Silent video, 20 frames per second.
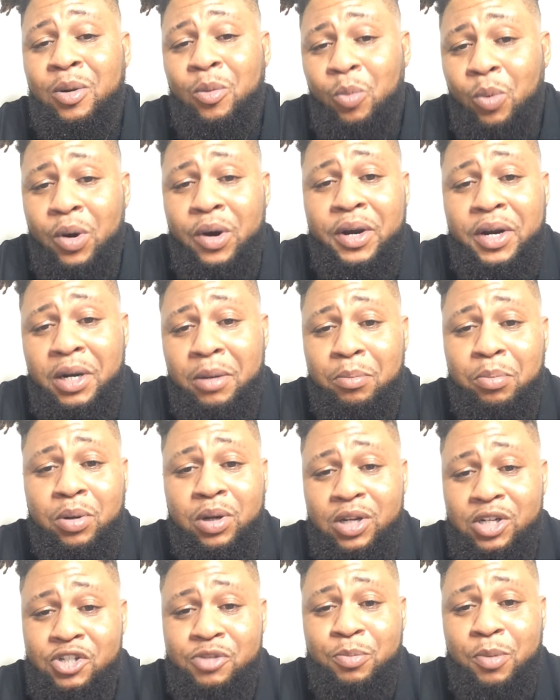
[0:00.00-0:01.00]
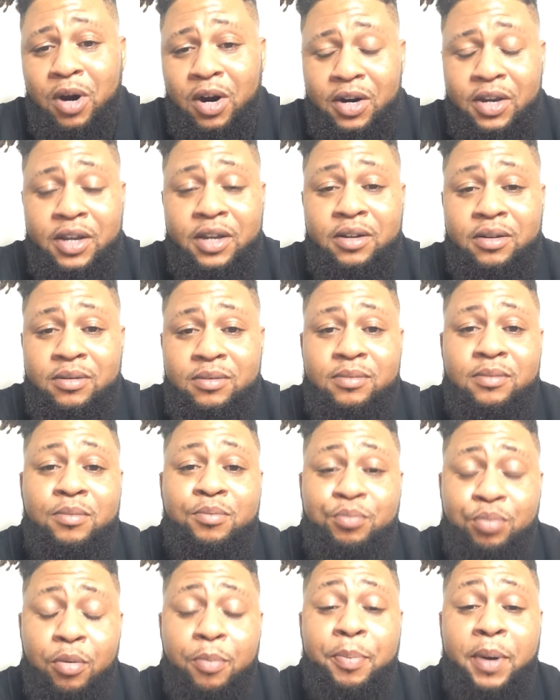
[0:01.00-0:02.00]
we're in a bullish market,
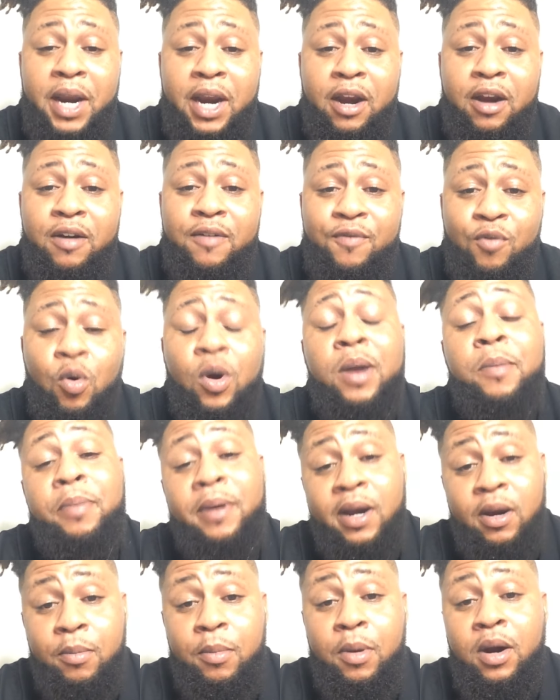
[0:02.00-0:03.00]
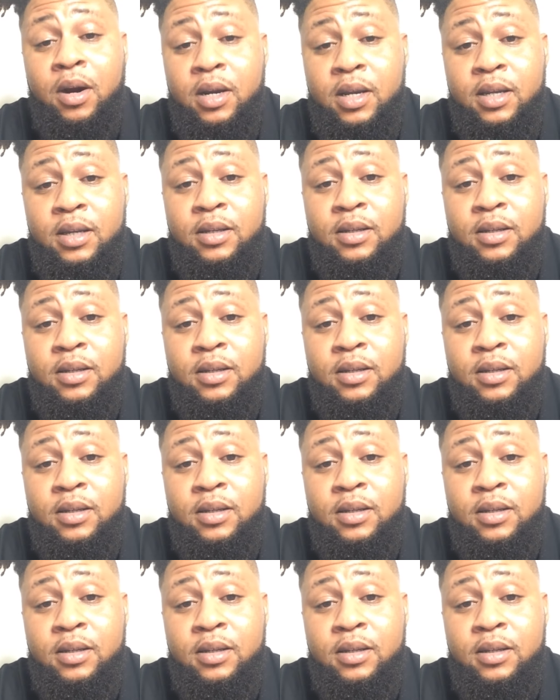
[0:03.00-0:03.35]
prepare for a bear market.